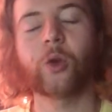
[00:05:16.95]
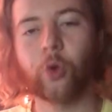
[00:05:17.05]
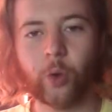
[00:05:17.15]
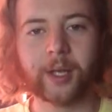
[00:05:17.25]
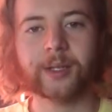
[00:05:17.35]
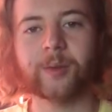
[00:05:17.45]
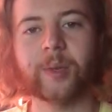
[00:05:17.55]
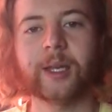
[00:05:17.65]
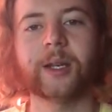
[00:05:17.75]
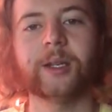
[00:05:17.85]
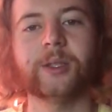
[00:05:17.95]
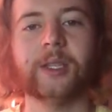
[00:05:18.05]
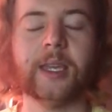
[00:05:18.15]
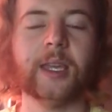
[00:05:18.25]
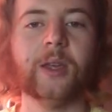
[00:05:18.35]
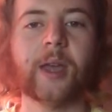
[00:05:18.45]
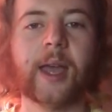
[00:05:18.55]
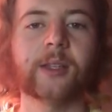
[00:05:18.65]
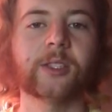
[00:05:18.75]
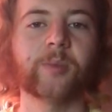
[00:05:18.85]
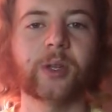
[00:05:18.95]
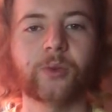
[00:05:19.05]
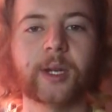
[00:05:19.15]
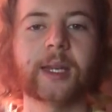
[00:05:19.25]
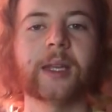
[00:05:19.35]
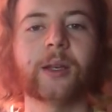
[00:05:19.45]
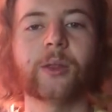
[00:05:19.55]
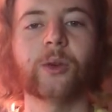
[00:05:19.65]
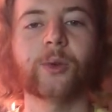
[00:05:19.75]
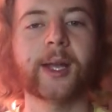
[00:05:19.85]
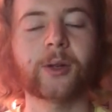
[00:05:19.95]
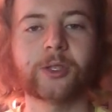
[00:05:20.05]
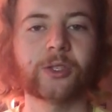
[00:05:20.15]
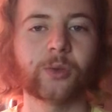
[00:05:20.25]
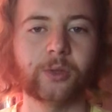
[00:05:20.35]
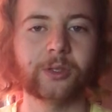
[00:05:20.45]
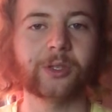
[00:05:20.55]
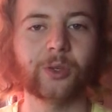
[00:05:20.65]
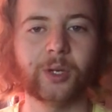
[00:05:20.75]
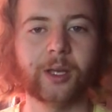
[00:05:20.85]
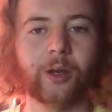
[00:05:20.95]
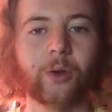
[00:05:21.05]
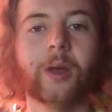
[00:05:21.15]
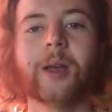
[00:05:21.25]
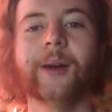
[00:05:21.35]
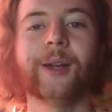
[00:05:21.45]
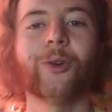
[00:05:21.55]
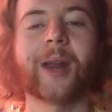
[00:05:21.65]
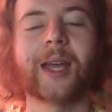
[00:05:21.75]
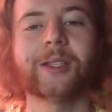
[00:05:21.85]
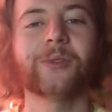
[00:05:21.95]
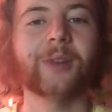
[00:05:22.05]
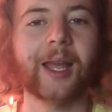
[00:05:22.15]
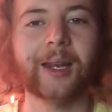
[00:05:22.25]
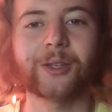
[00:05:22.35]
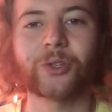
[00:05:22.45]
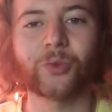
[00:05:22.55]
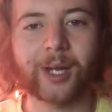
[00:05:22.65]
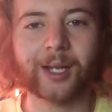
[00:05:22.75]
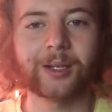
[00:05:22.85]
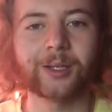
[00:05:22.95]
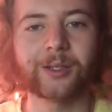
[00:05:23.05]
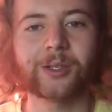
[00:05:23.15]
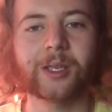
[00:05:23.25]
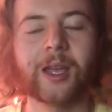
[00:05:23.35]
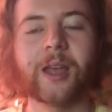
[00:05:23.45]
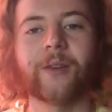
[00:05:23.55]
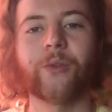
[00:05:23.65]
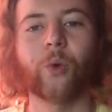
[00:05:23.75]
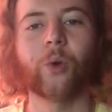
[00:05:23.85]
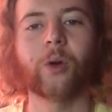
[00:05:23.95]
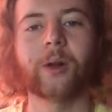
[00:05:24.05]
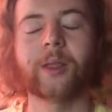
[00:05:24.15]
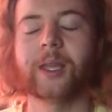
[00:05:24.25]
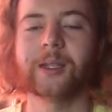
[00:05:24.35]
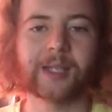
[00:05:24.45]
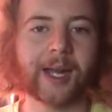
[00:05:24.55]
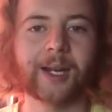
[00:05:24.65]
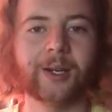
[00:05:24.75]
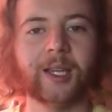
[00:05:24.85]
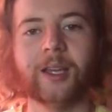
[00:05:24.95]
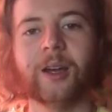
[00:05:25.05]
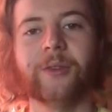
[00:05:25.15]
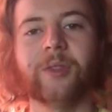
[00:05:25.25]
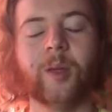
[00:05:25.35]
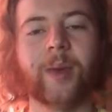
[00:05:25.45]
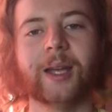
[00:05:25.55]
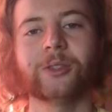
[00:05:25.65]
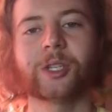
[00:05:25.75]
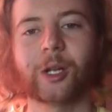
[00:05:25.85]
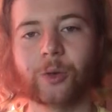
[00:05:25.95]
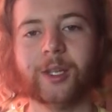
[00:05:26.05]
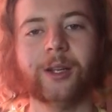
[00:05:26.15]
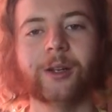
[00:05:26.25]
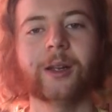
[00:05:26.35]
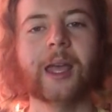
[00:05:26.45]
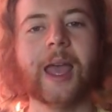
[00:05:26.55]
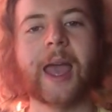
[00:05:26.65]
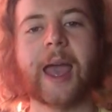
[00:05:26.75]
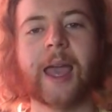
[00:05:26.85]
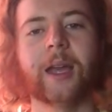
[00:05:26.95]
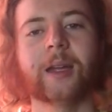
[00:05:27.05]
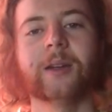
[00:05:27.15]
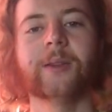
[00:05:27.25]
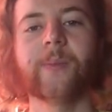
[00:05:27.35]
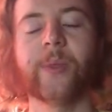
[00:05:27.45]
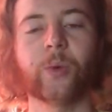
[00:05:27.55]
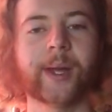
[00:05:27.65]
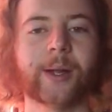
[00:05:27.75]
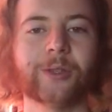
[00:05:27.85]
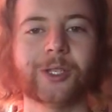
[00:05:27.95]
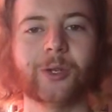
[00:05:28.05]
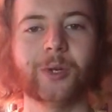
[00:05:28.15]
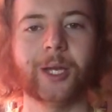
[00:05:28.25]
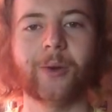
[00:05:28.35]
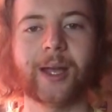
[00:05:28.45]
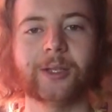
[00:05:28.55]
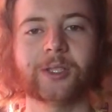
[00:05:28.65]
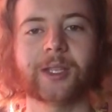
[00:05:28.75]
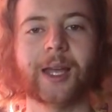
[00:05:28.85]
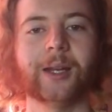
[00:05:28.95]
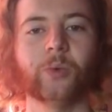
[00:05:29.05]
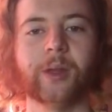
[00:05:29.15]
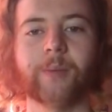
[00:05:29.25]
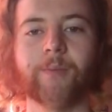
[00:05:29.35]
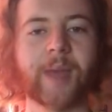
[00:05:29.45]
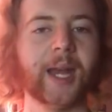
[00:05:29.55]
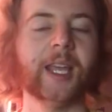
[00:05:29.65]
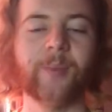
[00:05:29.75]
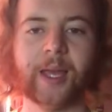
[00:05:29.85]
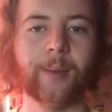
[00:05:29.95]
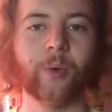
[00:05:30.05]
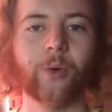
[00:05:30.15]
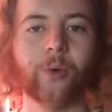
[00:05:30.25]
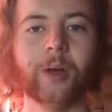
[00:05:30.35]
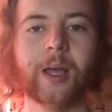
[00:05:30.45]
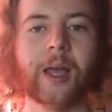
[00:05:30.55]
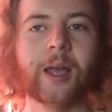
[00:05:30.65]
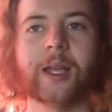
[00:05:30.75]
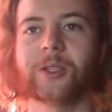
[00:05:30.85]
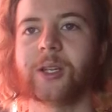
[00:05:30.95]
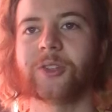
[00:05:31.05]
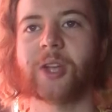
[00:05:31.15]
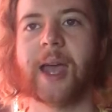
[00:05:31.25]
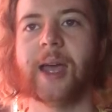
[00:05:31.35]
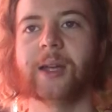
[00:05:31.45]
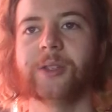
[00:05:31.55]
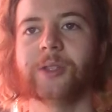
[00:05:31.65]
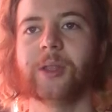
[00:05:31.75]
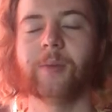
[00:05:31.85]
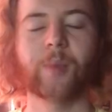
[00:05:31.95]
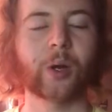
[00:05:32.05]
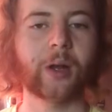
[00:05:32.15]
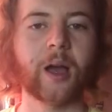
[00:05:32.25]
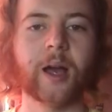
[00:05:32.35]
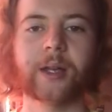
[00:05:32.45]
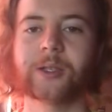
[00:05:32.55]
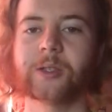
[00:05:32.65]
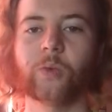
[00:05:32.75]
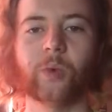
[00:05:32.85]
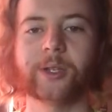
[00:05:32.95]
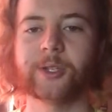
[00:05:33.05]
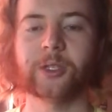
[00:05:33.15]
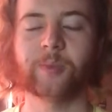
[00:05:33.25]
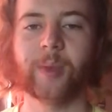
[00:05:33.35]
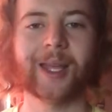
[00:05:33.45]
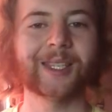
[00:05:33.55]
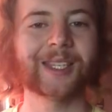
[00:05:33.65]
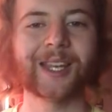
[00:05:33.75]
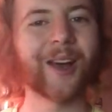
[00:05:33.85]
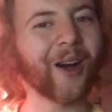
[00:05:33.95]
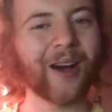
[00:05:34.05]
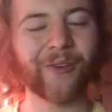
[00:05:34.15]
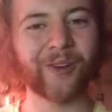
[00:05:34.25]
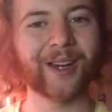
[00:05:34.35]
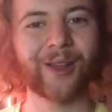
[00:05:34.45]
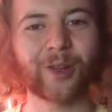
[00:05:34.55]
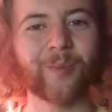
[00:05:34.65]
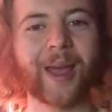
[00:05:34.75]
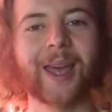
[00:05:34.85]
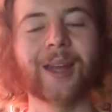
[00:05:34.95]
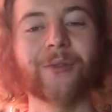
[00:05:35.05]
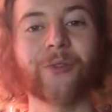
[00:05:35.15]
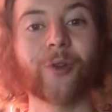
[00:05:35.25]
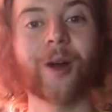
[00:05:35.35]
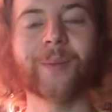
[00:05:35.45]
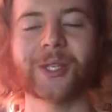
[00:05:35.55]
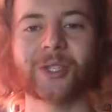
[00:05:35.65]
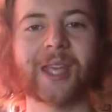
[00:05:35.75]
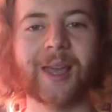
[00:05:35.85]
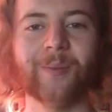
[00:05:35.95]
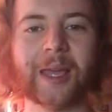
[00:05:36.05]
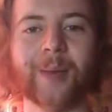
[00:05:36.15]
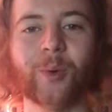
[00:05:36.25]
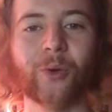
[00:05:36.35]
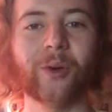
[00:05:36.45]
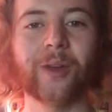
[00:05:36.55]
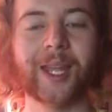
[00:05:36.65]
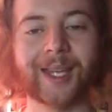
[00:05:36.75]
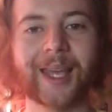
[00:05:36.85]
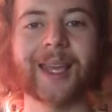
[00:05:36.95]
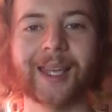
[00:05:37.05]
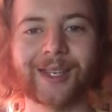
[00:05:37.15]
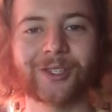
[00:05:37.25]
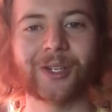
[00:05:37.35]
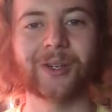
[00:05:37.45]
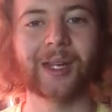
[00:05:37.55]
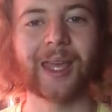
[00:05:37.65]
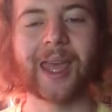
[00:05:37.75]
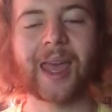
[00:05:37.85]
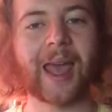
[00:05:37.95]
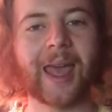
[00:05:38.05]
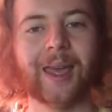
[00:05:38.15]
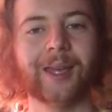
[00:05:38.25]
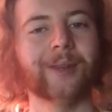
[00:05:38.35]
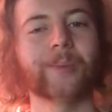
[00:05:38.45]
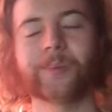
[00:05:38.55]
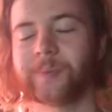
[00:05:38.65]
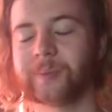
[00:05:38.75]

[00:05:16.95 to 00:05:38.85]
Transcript: quit because he has been running the record studio known as Flightless Records for the entirety of the band's career, and the record studio has signed with many people such as the Murlocs, which is based off another band from the same people in King Gizzard, and